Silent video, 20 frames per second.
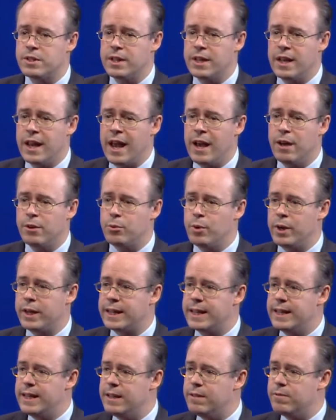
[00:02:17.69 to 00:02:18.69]
and how do I
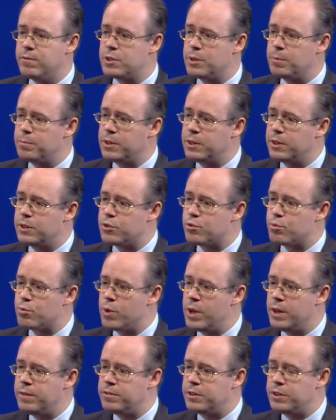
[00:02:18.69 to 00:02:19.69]
give something that's
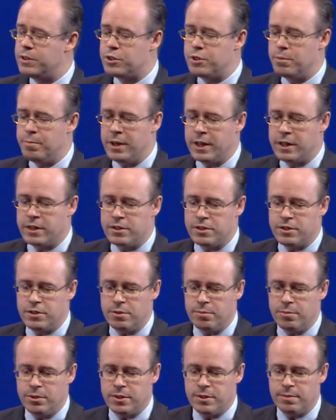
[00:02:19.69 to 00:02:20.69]
relevant to my
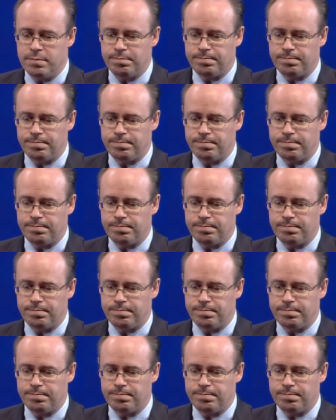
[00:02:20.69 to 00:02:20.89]
consumers.